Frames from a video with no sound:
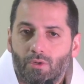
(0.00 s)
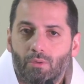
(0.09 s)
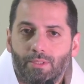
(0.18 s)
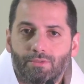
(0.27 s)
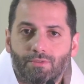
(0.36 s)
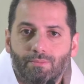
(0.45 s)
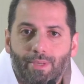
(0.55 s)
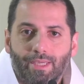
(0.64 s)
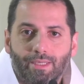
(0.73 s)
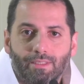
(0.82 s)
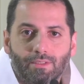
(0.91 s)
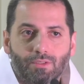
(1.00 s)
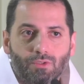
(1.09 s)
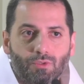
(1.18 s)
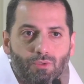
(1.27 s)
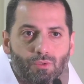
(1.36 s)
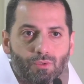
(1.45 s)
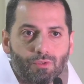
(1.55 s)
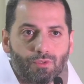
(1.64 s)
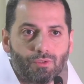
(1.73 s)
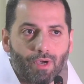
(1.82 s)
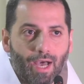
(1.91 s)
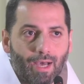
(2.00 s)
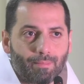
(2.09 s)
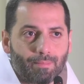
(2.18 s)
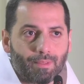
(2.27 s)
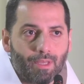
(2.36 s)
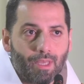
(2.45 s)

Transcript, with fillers: Thomas Becket stood up